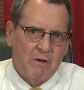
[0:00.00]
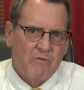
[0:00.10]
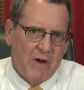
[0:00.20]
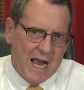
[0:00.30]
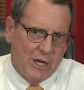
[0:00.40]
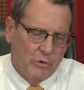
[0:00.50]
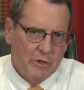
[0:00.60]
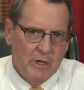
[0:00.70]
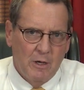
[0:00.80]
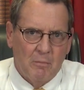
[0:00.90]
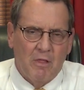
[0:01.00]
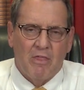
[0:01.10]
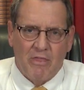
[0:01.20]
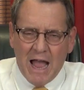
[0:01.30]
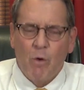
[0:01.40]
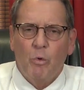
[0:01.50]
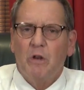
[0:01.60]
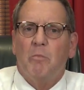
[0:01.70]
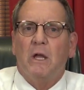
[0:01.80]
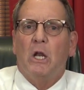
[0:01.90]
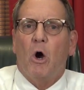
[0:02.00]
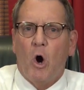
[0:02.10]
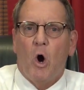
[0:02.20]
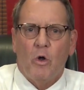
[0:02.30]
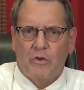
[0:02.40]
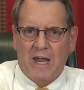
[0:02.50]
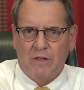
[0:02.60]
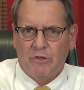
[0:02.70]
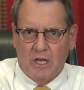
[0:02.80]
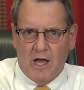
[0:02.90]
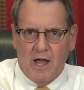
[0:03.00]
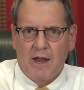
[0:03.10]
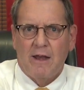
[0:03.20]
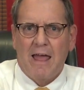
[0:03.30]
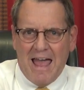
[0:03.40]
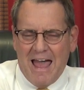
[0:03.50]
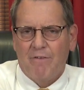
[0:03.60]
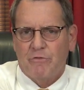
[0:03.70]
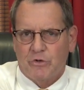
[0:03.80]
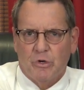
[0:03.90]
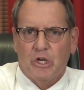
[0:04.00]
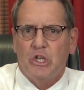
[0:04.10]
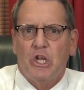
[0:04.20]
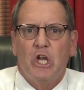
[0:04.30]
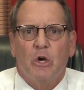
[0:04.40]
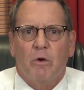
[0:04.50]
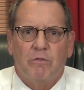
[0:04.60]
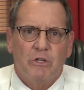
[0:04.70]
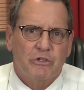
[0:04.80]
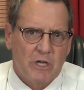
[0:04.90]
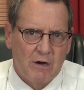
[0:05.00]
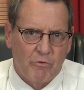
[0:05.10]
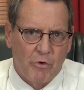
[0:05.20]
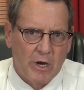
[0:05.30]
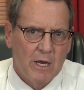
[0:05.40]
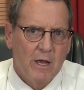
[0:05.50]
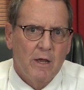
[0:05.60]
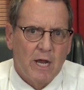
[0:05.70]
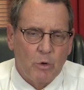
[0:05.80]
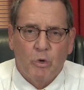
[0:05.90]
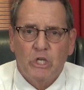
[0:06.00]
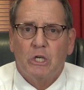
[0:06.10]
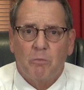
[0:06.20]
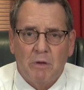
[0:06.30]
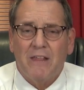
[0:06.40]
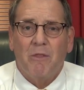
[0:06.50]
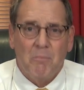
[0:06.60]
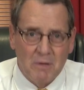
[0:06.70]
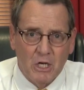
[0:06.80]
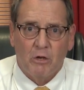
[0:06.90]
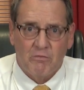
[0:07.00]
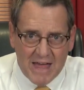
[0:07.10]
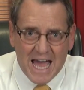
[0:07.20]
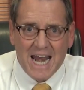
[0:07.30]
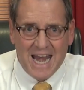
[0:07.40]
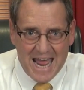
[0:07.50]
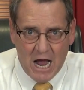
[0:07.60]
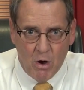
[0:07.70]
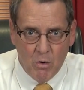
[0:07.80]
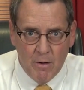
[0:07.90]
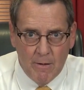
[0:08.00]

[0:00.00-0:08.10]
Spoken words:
been filed, but that would have been all down the line after a year of discovery, and we should be in the middle of that now.